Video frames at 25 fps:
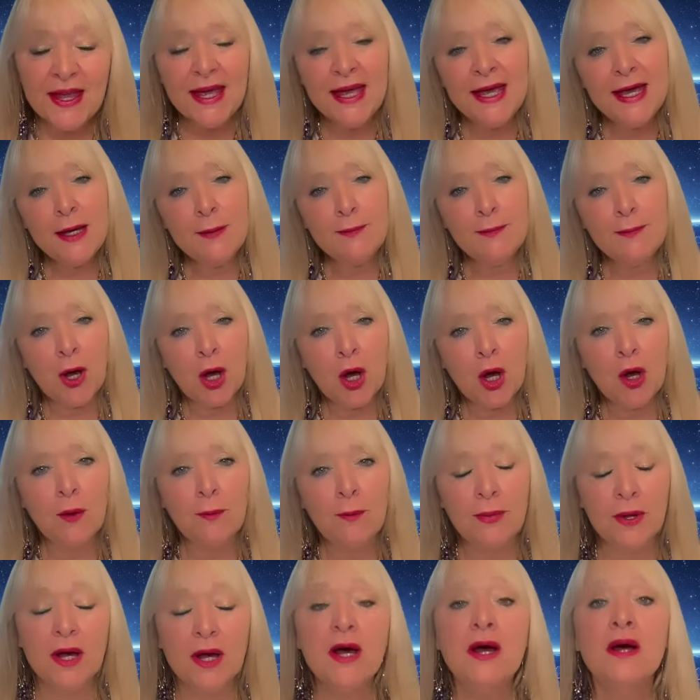Hip
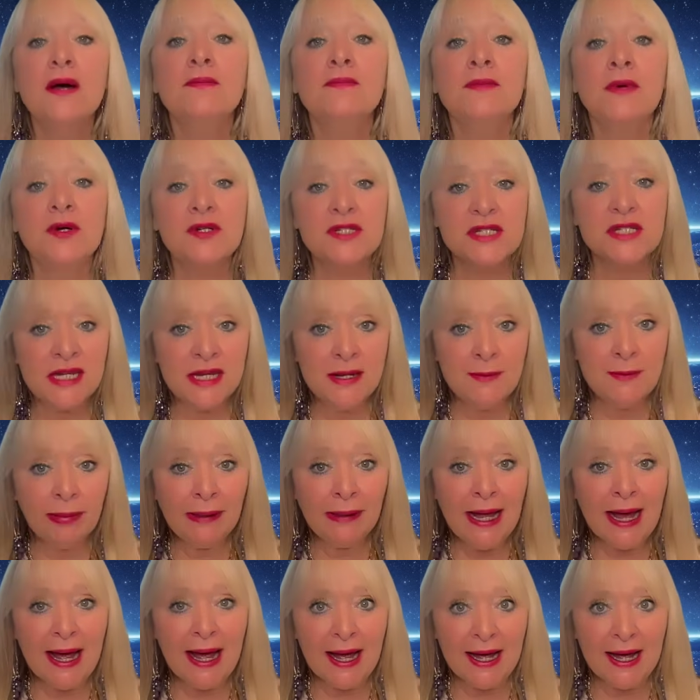hop, mostly
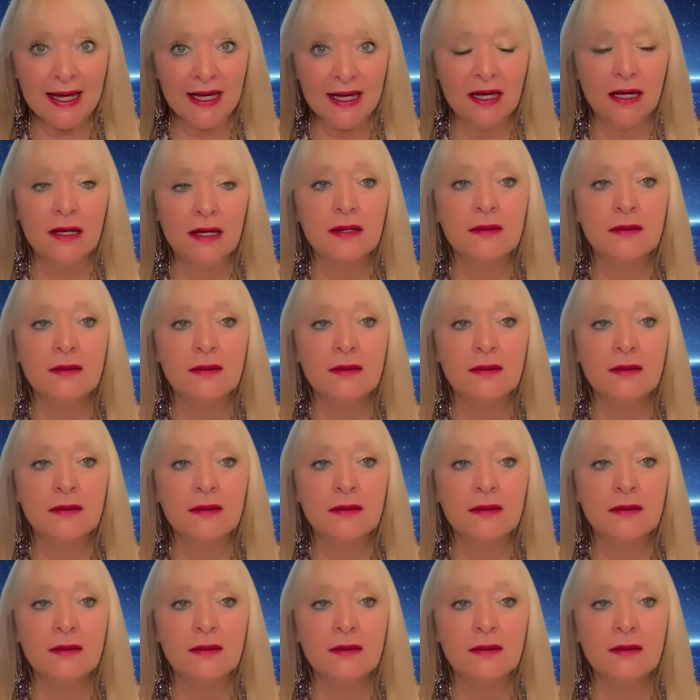black,